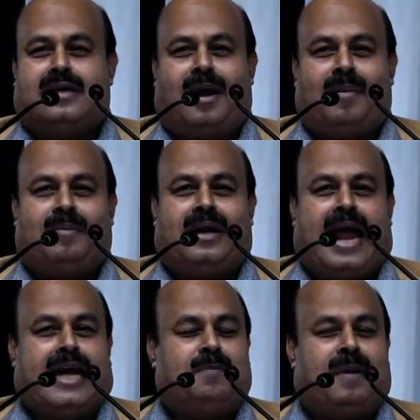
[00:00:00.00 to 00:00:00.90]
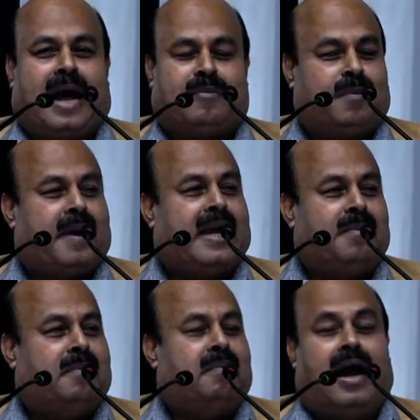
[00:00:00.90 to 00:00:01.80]
November 9th, perhaps if I
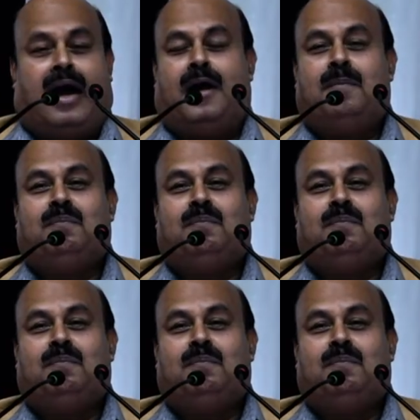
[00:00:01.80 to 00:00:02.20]
remember,